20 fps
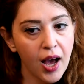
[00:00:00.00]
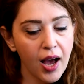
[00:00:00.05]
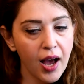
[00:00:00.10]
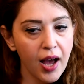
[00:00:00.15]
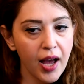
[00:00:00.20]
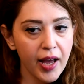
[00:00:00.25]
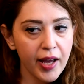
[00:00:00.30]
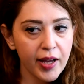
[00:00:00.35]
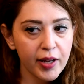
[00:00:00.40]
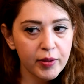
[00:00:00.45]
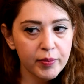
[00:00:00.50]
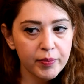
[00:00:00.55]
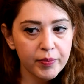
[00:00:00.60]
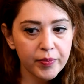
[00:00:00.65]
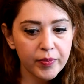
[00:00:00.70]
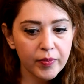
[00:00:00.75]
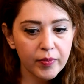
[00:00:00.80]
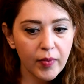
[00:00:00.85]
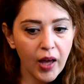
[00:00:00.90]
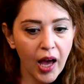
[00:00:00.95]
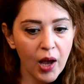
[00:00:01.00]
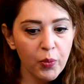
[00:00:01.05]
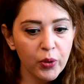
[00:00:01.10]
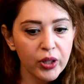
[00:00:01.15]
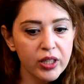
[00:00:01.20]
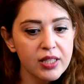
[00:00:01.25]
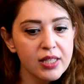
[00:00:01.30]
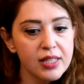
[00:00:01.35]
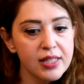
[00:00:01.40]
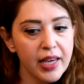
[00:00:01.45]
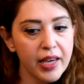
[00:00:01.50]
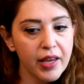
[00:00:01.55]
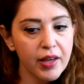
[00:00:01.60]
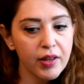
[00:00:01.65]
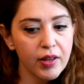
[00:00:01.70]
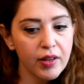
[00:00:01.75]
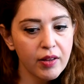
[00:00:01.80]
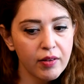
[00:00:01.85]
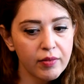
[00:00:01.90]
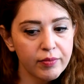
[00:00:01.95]
I wouldn't
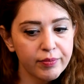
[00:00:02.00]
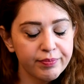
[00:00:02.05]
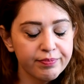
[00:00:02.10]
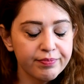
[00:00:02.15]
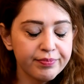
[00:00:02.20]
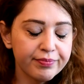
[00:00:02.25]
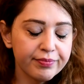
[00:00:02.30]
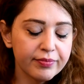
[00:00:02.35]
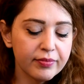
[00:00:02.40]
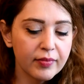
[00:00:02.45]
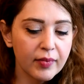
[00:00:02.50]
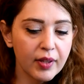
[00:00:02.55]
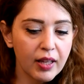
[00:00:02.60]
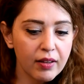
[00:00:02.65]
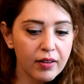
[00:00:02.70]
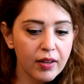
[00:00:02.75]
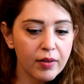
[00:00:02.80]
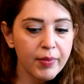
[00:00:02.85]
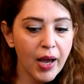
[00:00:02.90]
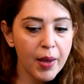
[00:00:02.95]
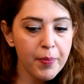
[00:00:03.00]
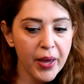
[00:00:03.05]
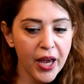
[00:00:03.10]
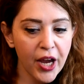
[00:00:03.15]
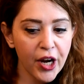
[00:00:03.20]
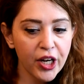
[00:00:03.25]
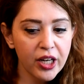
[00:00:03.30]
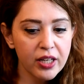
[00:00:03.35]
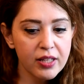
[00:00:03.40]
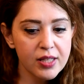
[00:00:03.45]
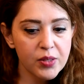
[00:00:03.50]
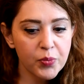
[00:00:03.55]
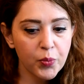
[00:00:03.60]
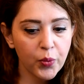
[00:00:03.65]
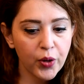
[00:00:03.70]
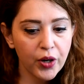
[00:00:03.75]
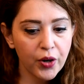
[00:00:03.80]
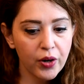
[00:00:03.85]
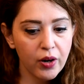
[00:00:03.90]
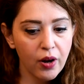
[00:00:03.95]
say my parents
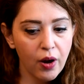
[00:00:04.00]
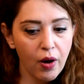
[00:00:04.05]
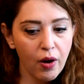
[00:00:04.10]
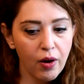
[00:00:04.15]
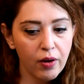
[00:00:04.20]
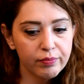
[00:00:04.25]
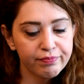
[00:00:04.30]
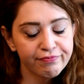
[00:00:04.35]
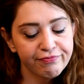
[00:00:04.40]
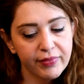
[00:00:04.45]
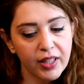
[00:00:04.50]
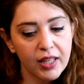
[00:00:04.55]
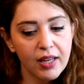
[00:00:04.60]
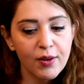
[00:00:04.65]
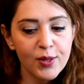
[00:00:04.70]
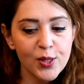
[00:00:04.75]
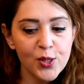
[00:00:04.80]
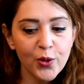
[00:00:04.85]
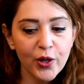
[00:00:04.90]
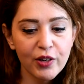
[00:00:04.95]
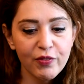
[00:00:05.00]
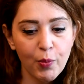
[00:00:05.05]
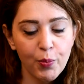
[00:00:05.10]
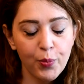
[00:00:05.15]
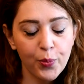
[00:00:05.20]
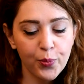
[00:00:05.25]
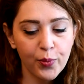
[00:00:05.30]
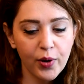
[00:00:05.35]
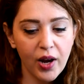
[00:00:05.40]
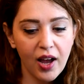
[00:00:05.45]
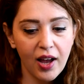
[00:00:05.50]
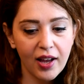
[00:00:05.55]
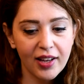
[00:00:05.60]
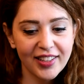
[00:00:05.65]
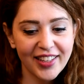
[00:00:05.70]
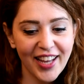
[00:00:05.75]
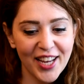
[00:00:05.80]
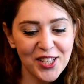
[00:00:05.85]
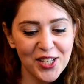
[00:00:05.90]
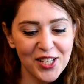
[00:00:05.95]
would. It's sort of a,
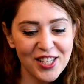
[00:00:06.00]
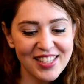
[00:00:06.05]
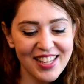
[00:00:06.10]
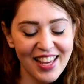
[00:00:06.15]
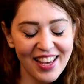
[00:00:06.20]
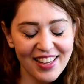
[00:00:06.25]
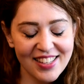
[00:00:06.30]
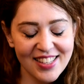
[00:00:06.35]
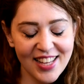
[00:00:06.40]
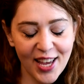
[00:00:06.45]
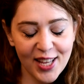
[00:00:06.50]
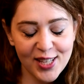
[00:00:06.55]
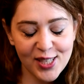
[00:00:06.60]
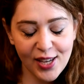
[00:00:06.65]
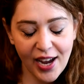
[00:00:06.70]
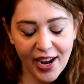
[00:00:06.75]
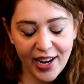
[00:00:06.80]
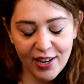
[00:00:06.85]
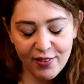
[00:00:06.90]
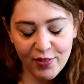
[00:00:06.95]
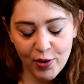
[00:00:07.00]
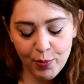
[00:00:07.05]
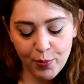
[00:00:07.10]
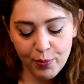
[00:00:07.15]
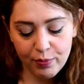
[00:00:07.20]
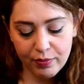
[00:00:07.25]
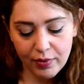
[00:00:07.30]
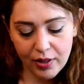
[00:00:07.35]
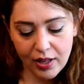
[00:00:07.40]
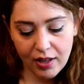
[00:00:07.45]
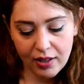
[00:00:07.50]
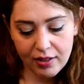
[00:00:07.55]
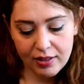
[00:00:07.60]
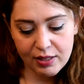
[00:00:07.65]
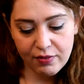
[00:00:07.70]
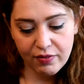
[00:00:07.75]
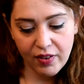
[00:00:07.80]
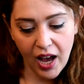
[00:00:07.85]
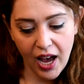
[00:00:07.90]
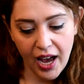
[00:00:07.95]
I should say it's kind of a
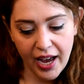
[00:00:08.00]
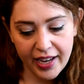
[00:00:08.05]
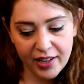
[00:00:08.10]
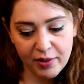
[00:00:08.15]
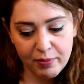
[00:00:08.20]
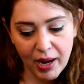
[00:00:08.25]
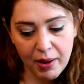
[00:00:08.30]
divide.